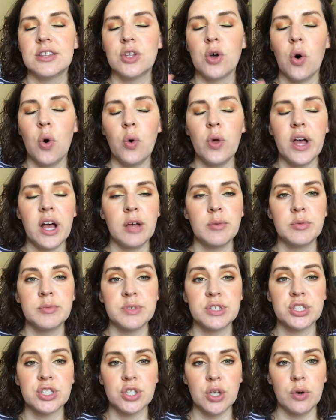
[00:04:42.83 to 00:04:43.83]
The whole
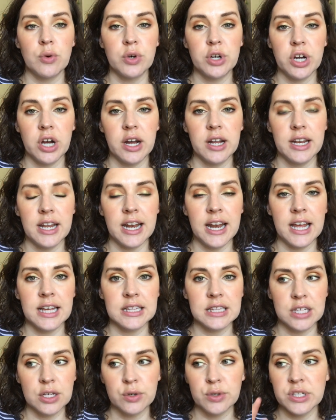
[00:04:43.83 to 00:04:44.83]
album is so good, and I
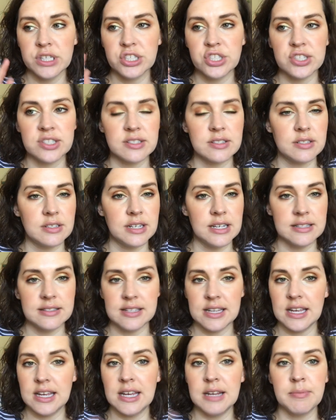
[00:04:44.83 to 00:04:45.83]
literally just,
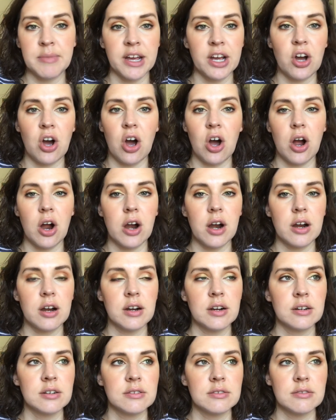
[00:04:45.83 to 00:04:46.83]
it's in my
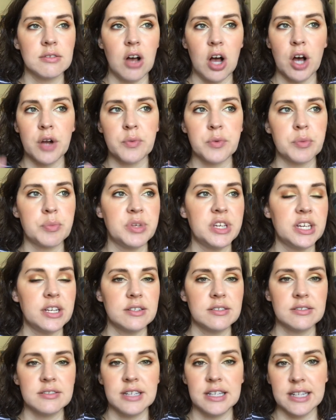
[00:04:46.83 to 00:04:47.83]
car on
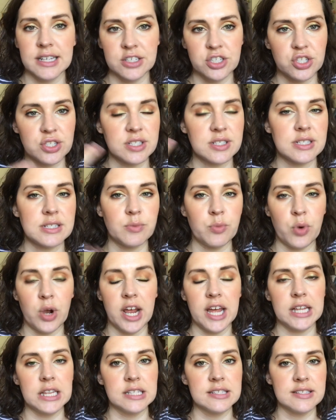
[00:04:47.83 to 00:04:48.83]
repeat, and that's just
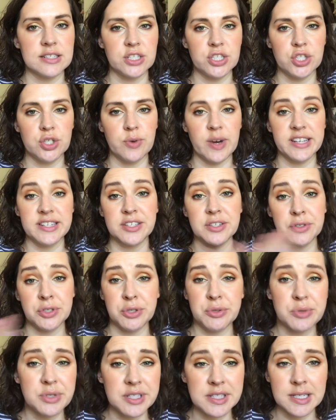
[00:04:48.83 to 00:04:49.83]
what I listen to. I still
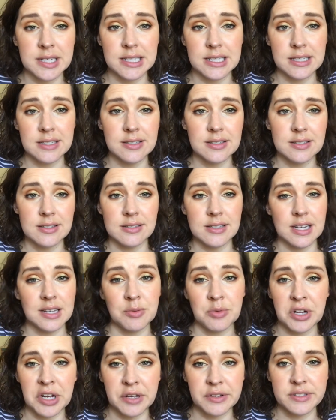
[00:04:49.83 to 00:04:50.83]
use CDs. Does
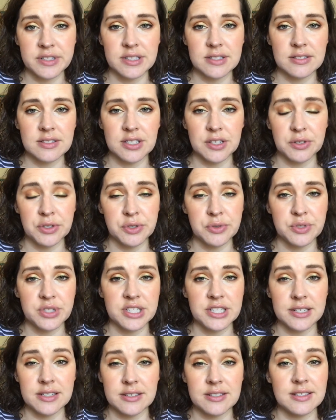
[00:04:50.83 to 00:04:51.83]
anyone else still use
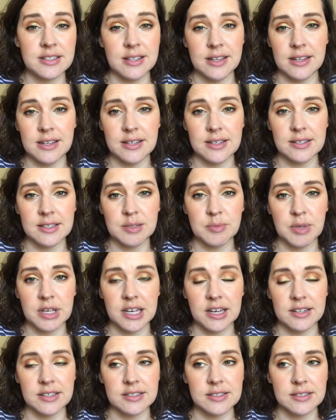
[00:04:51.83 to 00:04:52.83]
CDs?
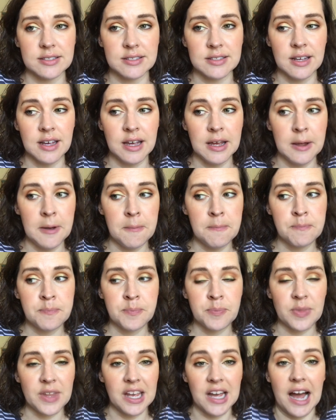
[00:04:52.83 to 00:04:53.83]
Because
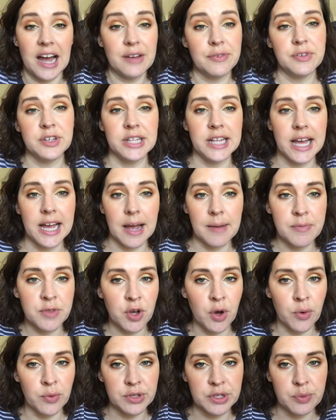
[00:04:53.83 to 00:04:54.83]
I feel like I'm
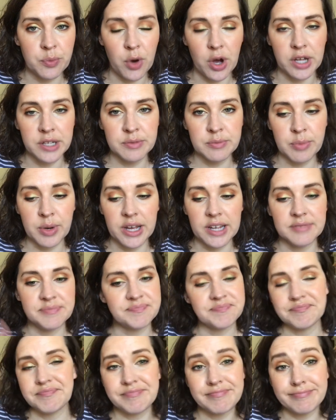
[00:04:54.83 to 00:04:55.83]
the only one, but
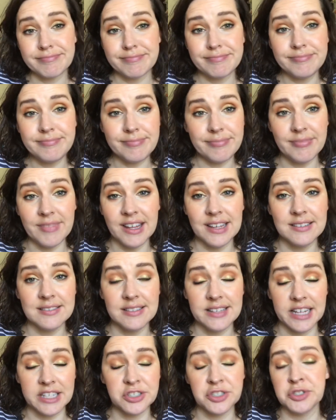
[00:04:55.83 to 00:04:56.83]

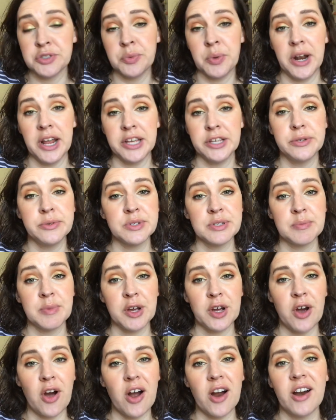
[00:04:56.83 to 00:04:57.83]
that's just what I use in
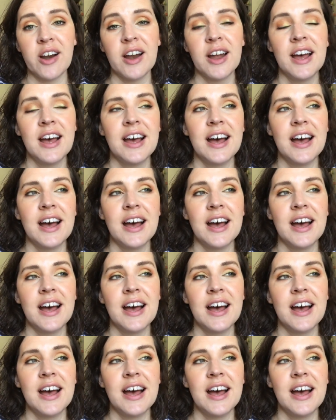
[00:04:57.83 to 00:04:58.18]
my car.